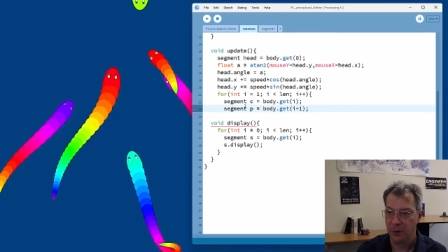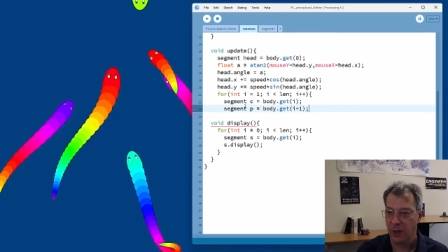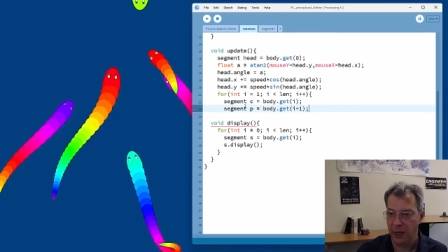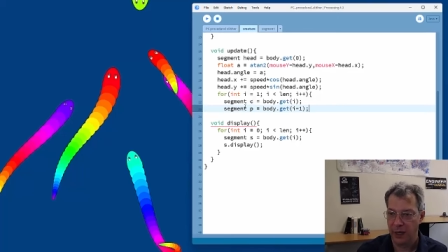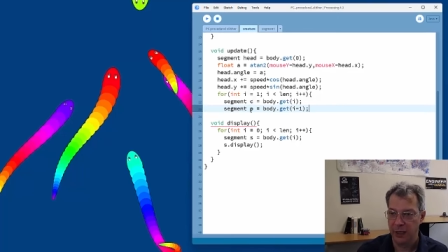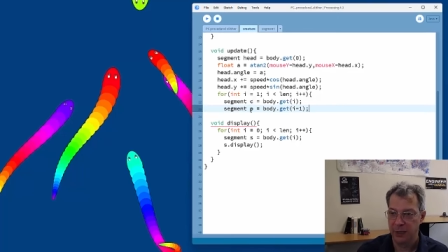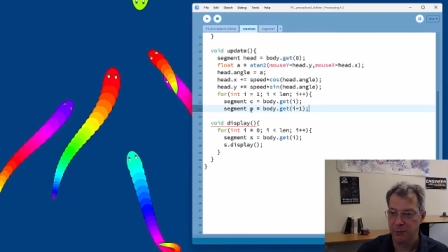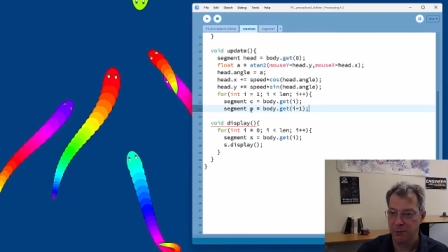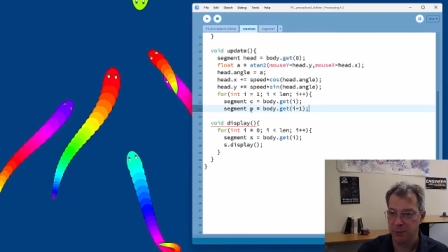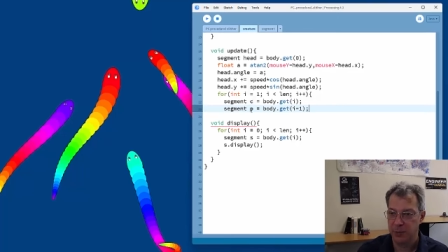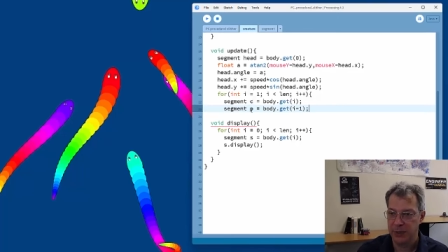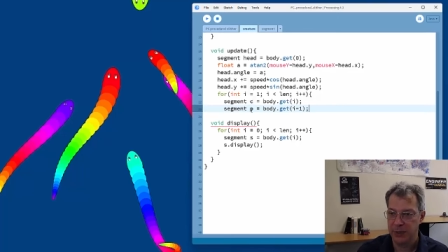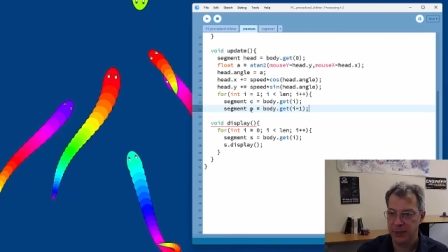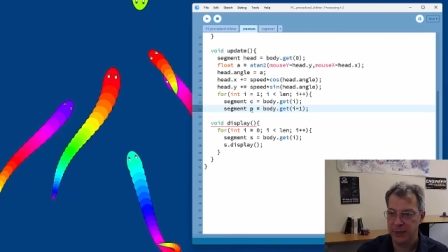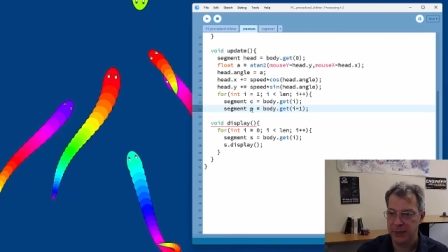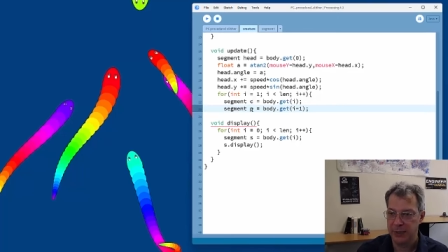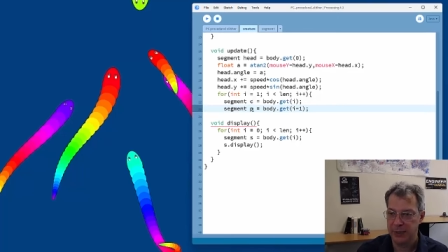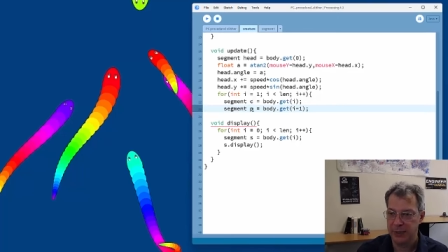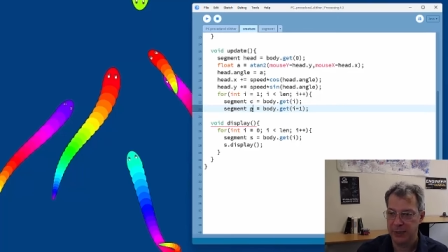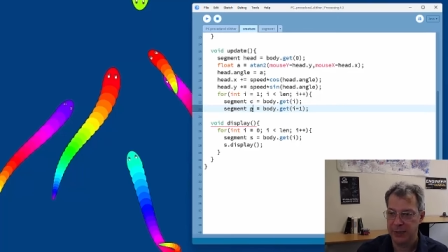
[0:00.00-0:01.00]
And
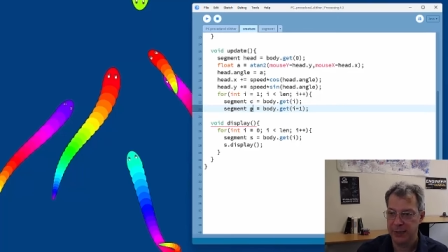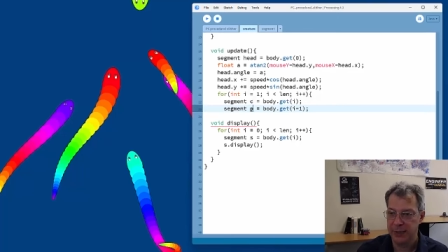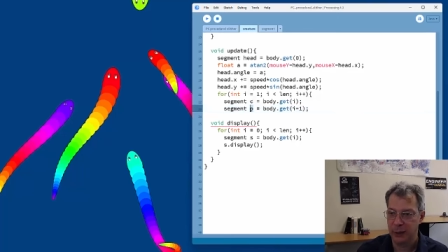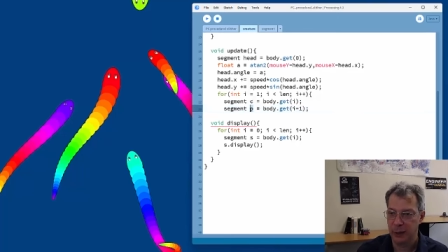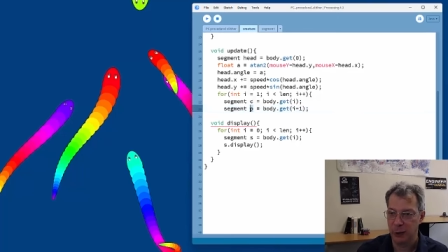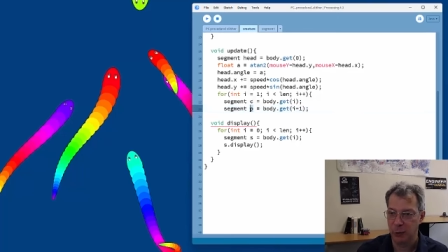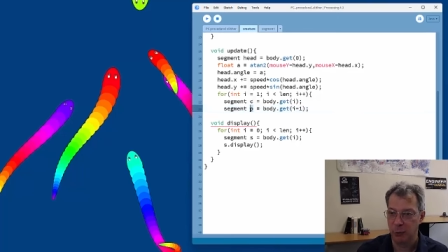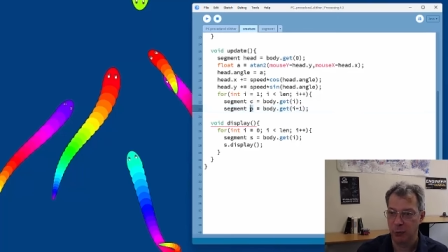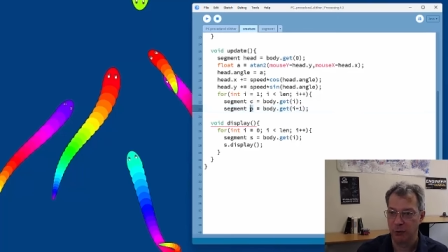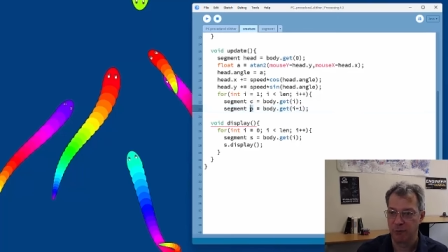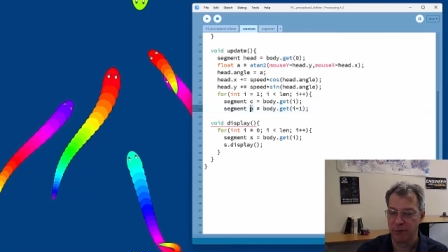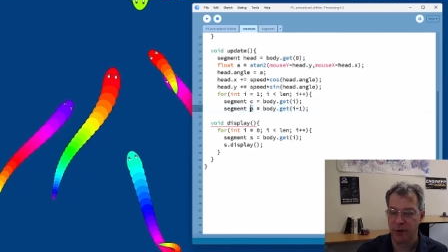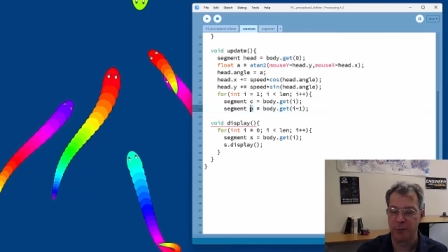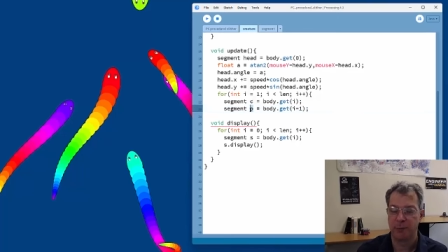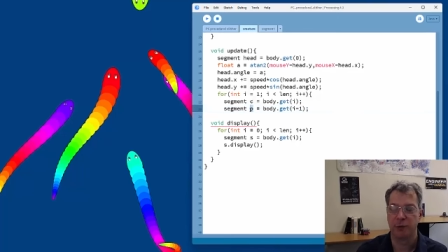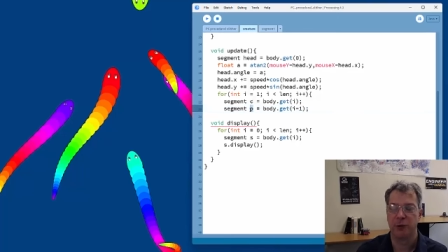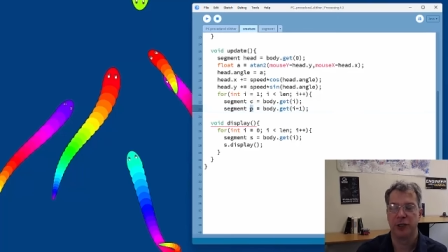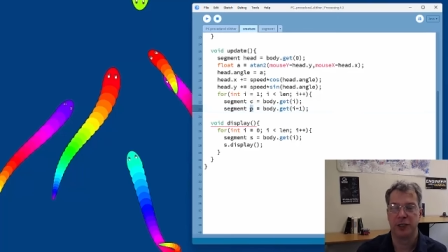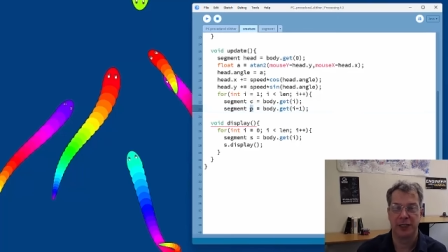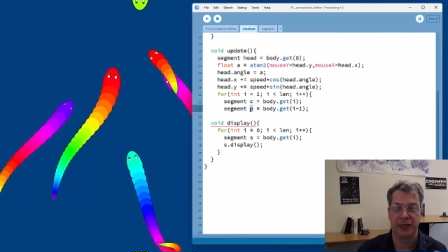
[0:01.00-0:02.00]
P here will
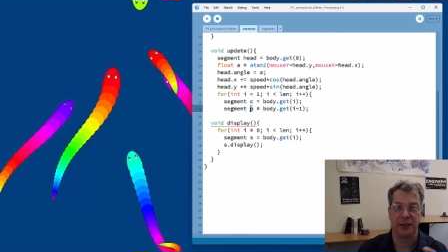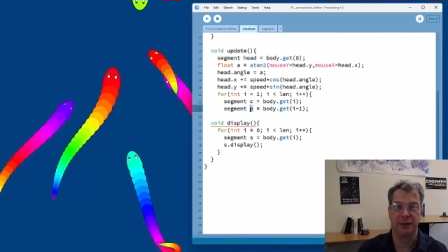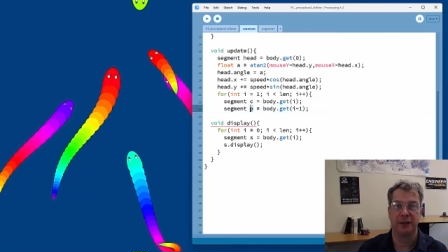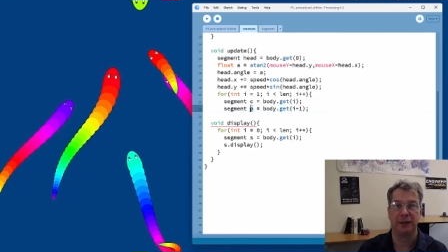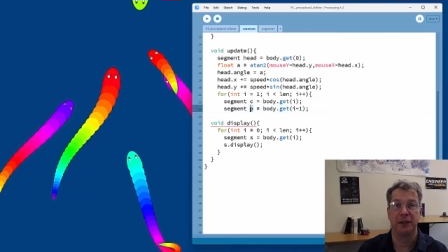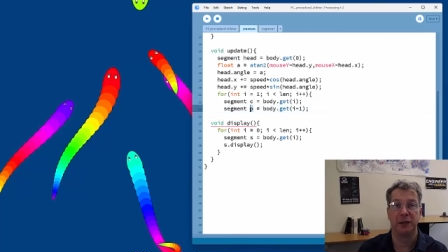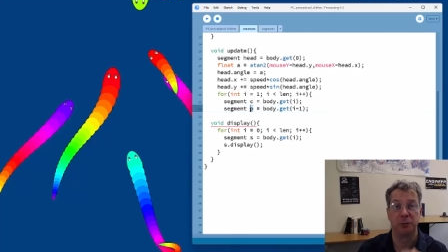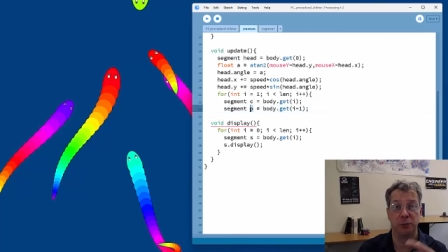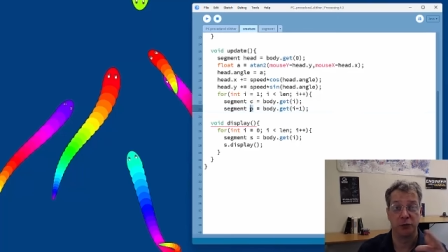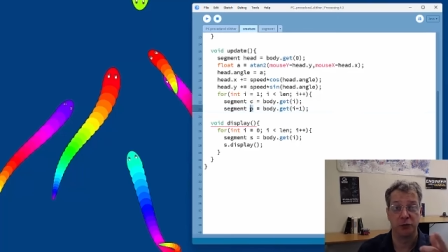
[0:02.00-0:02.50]
represent the